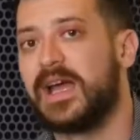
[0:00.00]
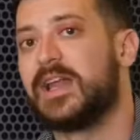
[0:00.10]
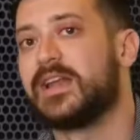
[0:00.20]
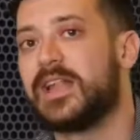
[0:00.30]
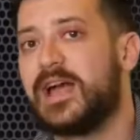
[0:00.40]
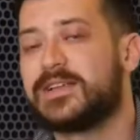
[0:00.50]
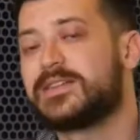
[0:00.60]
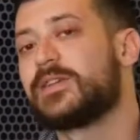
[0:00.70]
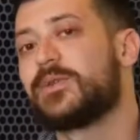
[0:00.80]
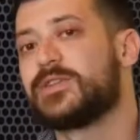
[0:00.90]
And
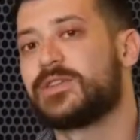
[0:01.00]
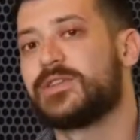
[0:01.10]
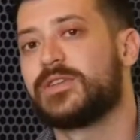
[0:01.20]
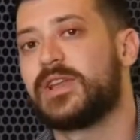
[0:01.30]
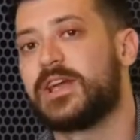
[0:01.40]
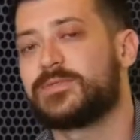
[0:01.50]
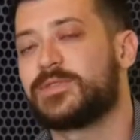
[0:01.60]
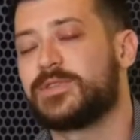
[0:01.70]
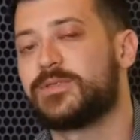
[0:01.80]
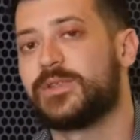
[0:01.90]
lastly, we should do, the last
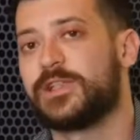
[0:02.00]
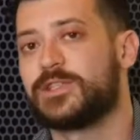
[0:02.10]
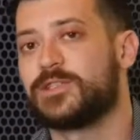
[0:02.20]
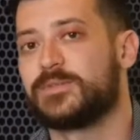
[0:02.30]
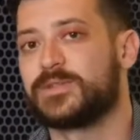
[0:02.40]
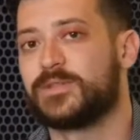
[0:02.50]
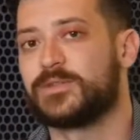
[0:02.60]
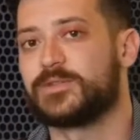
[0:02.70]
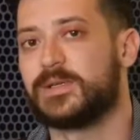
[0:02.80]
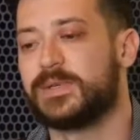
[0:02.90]
person in your relationship
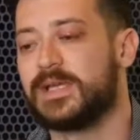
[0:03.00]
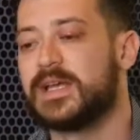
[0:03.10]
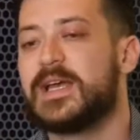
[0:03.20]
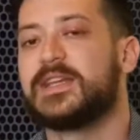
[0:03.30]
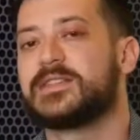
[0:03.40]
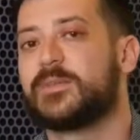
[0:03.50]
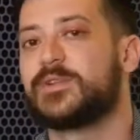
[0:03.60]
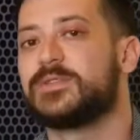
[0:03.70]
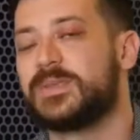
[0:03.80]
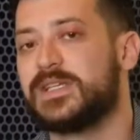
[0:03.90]
circle should be, is someone
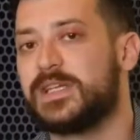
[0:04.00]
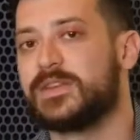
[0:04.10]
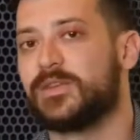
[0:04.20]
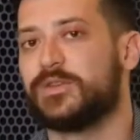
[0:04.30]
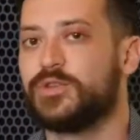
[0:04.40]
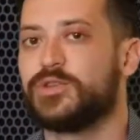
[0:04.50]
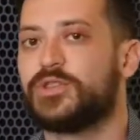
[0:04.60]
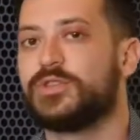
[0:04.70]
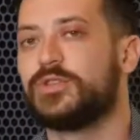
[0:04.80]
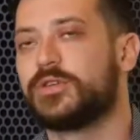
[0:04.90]
who's beneath you. You
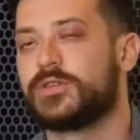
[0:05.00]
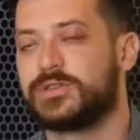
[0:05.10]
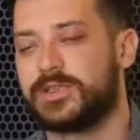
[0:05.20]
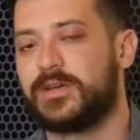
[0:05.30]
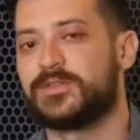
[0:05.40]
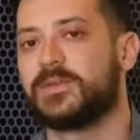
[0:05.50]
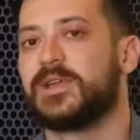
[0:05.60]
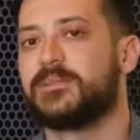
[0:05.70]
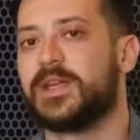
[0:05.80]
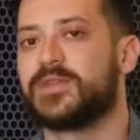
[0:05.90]
sh yourself should
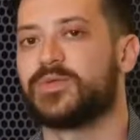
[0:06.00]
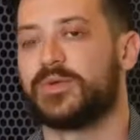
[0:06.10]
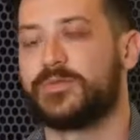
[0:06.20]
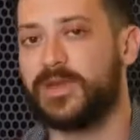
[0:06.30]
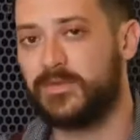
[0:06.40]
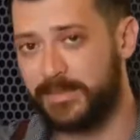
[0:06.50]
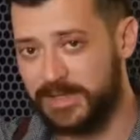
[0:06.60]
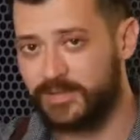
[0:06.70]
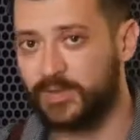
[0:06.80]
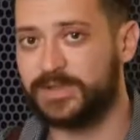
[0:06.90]
be a mentor. If you have a
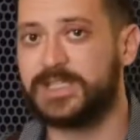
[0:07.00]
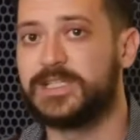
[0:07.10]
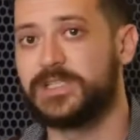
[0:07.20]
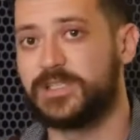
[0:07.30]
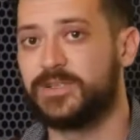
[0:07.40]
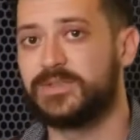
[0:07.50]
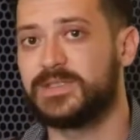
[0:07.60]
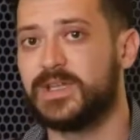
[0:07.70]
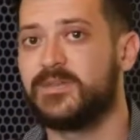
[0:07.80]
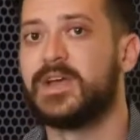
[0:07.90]
mentor teaching you
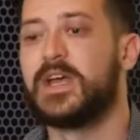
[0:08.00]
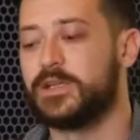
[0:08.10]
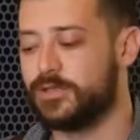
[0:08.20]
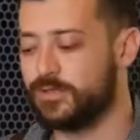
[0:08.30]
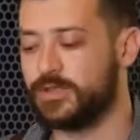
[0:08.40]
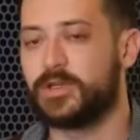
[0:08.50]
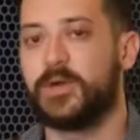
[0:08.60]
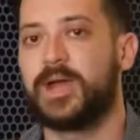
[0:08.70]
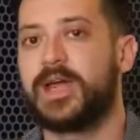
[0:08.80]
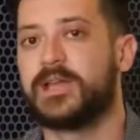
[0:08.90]
stuff, you should
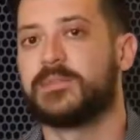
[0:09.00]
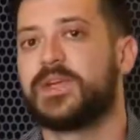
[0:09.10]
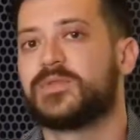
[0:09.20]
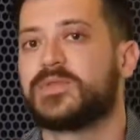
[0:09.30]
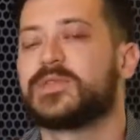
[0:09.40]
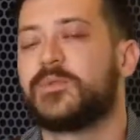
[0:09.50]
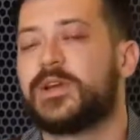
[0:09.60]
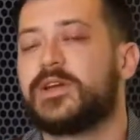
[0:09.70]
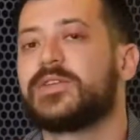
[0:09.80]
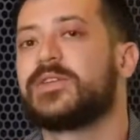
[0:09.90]
go ahead and mentor
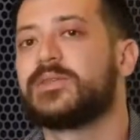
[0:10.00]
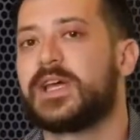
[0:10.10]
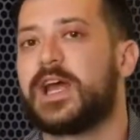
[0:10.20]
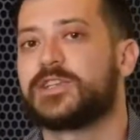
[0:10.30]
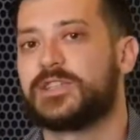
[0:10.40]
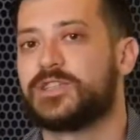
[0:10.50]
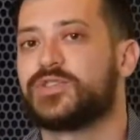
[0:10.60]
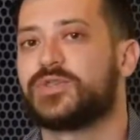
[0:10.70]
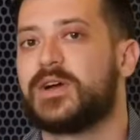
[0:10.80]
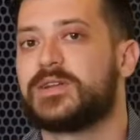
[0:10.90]
someone else who's actually
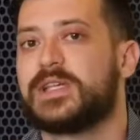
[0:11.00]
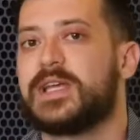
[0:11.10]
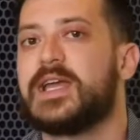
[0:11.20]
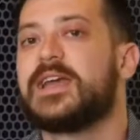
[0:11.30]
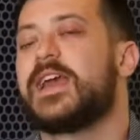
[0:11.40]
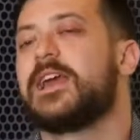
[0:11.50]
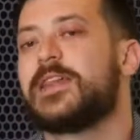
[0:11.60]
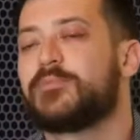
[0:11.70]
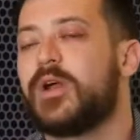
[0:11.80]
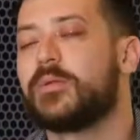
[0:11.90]
struggling, and
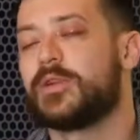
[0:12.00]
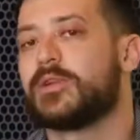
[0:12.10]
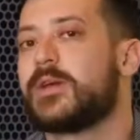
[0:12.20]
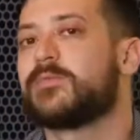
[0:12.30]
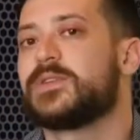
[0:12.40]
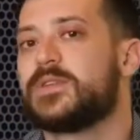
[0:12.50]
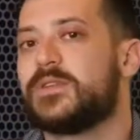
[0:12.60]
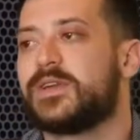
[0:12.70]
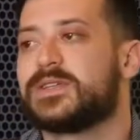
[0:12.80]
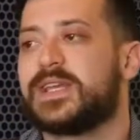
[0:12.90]
they probably look up to
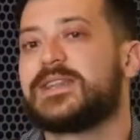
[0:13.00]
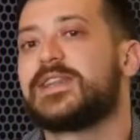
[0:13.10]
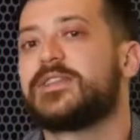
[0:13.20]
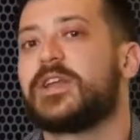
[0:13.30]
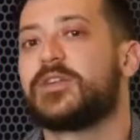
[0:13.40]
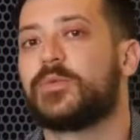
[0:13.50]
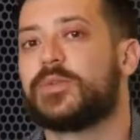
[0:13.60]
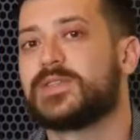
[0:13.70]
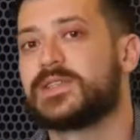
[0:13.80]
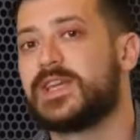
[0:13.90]
you because they think that you're
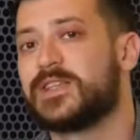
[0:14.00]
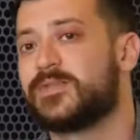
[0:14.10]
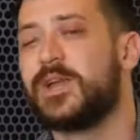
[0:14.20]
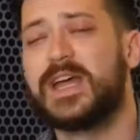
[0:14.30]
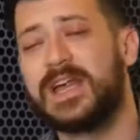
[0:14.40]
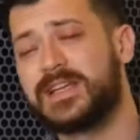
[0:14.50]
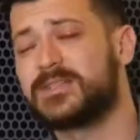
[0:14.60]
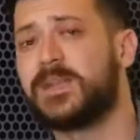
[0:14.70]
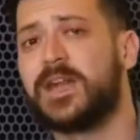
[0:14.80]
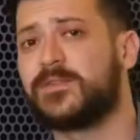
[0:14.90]
more successful. It
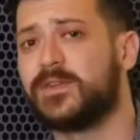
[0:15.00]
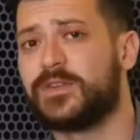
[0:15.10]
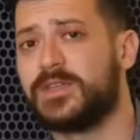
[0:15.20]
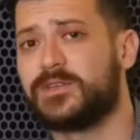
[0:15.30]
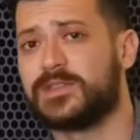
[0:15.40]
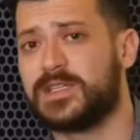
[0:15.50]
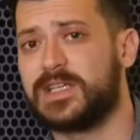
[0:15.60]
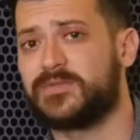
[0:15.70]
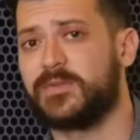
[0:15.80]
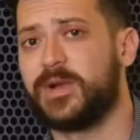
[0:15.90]
doesn't matter if you don't think you're
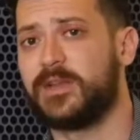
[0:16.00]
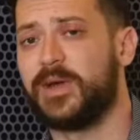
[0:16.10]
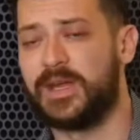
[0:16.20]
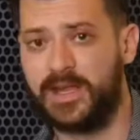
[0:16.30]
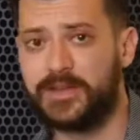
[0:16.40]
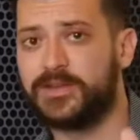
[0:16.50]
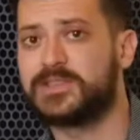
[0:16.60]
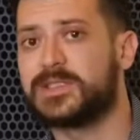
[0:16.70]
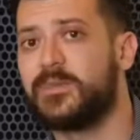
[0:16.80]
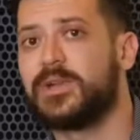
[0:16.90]
successful, by the way.
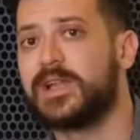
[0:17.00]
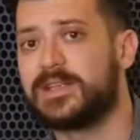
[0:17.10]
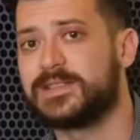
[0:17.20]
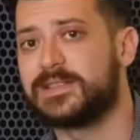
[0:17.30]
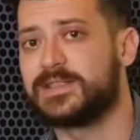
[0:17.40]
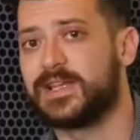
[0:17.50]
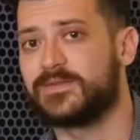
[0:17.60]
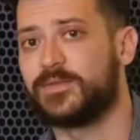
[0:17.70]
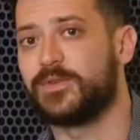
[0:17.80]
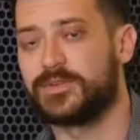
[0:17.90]
There's someone less
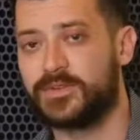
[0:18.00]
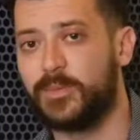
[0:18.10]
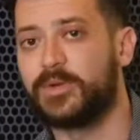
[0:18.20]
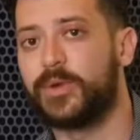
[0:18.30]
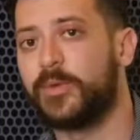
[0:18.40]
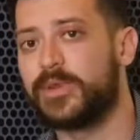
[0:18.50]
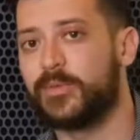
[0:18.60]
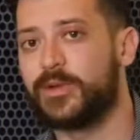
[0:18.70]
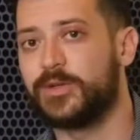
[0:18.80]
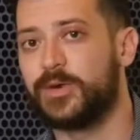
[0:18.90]
successful, there's someone lower
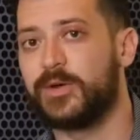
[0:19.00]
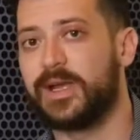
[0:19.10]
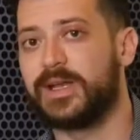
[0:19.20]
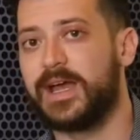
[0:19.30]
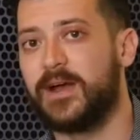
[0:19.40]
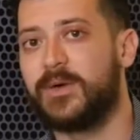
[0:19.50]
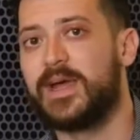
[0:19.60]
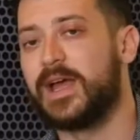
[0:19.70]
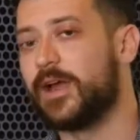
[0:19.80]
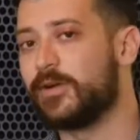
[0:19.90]
than where you are right now.
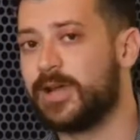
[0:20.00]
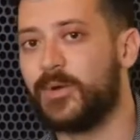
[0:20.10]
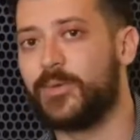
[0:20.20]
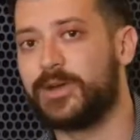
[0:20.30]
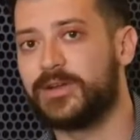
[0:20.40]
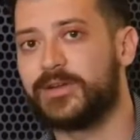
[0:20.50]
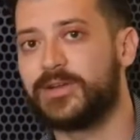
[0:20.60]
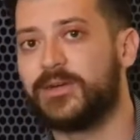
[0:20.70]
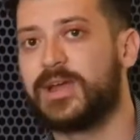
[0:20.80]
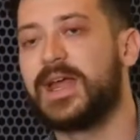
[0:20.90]
I don't care what you're
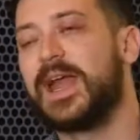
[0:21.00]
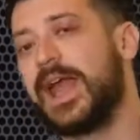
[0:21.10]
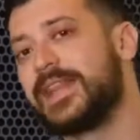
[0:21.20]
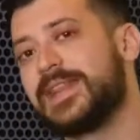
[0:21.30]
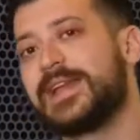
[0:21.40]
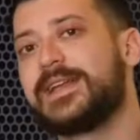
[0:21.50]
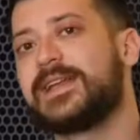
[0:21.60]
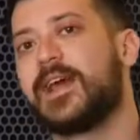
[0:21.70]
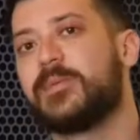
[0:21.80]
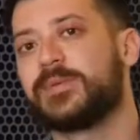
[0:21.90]
doing, and they
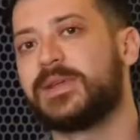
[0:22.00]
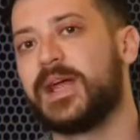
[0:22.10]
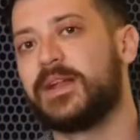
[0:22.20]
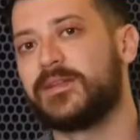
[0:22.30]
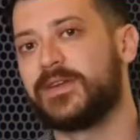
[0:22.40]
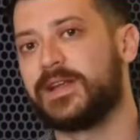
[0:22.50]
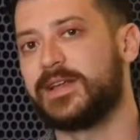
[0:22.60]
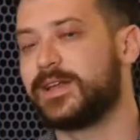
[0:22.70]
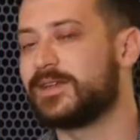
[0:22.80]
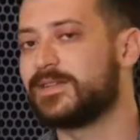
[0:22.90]
need help to be elevated.
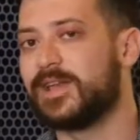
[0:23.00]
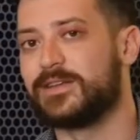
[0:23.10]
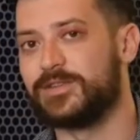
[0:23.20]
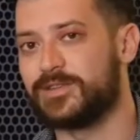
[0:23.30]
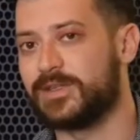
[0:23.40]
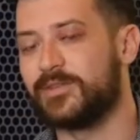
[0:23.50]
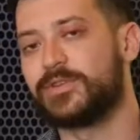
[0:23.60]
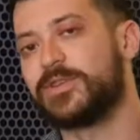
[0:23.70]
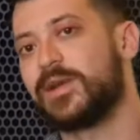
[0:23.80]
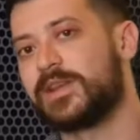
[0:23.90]
Like I said, you should never
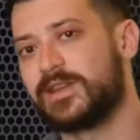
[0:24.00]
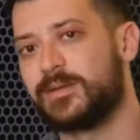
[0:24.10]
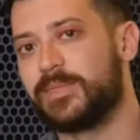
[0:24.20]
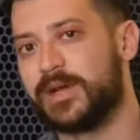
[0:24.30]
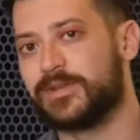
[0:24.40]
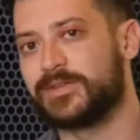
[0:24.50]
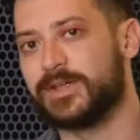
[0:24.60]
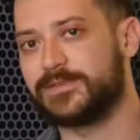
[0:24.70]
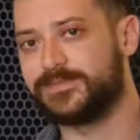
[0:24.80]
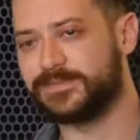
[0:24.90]
do anything by
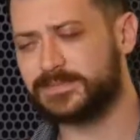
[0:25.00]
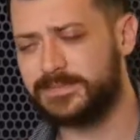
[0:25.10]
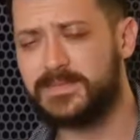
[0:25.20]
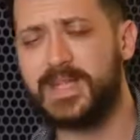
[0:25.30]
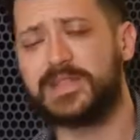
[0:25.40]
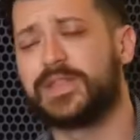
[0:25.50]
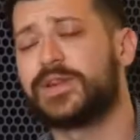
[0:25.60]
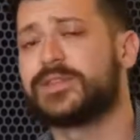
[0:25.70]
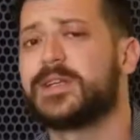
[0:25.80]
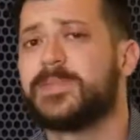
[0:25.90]
yourself. The
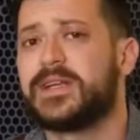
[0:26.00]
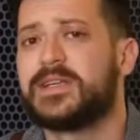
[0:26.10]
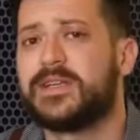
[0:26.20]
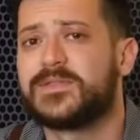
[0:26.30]
third tip I can give